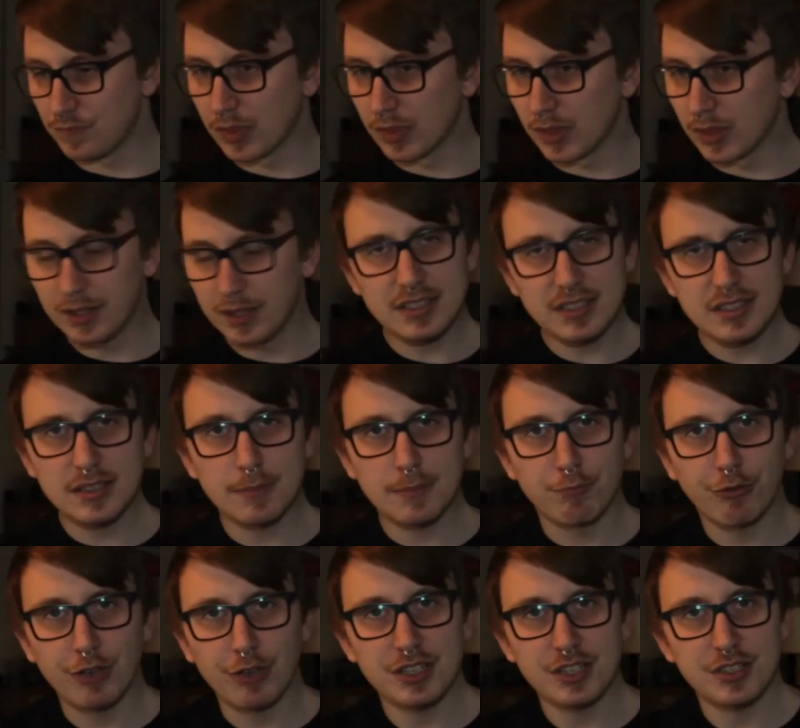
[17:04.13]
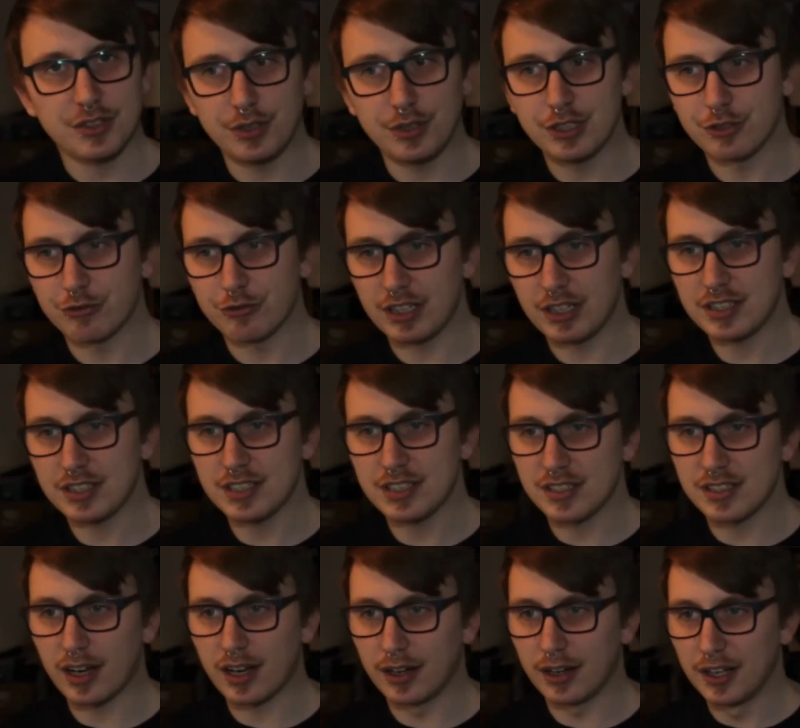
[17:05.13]
This is the British judiciary. This is
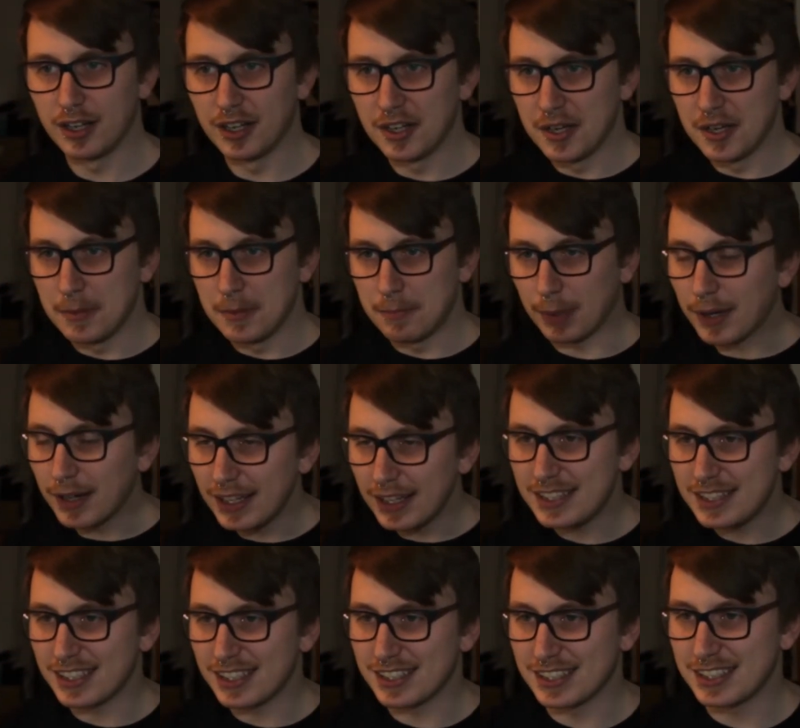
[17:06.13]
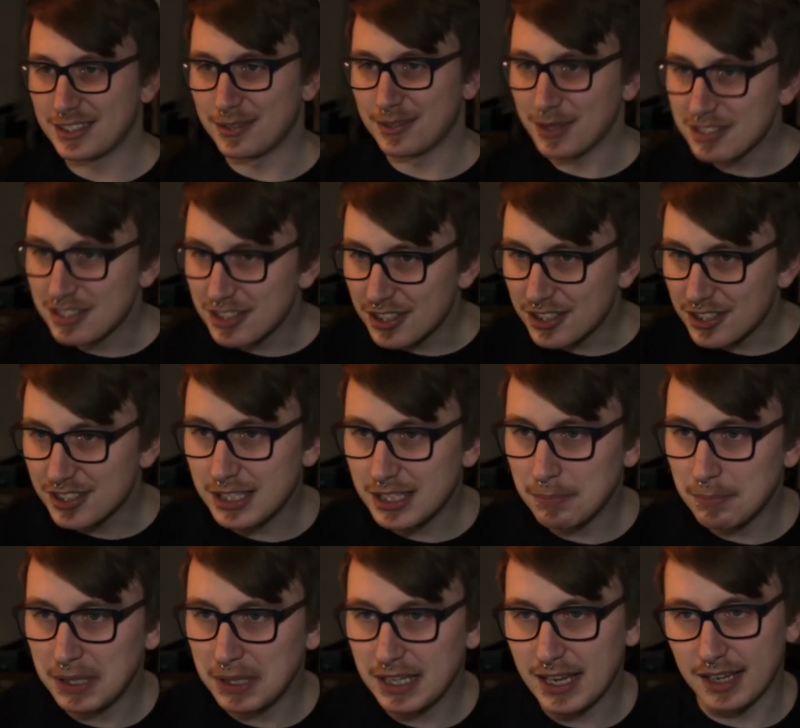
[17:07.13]
our policing system. This is the
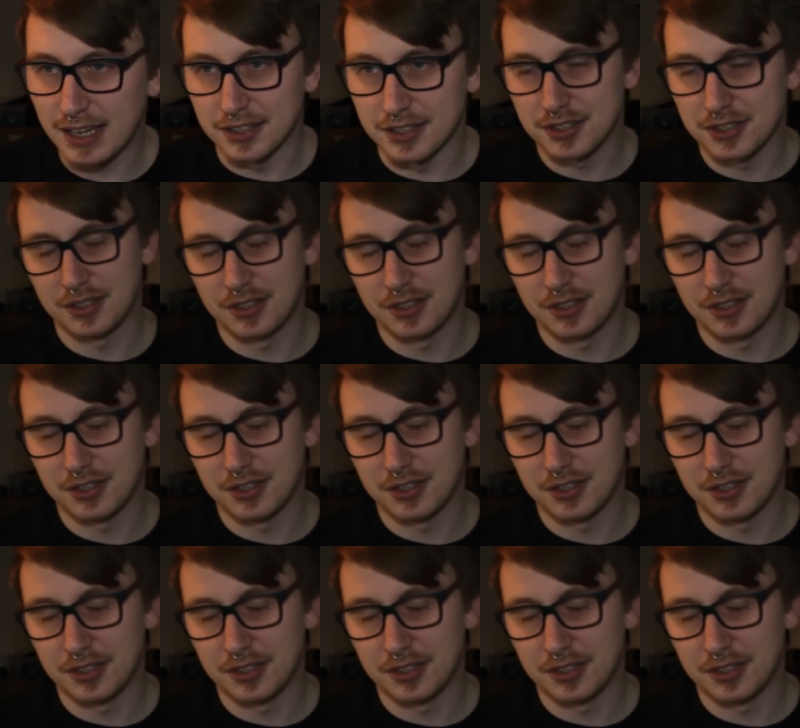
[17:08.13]
CPS.